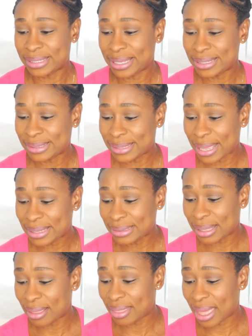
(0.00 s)
it says
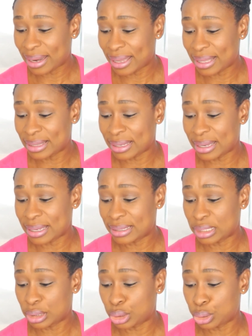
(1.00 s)
that it
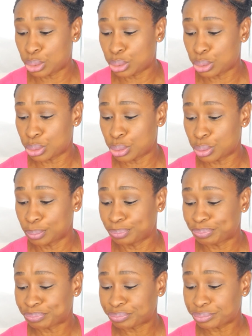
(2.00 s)
is to
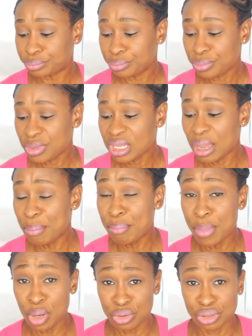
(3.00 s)

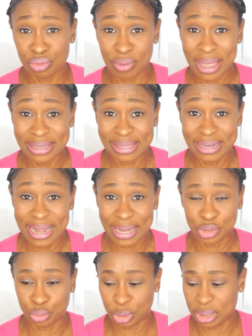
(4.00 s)
moisturize the
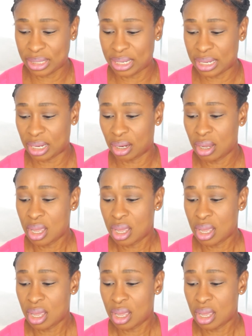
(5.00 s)
natural hair.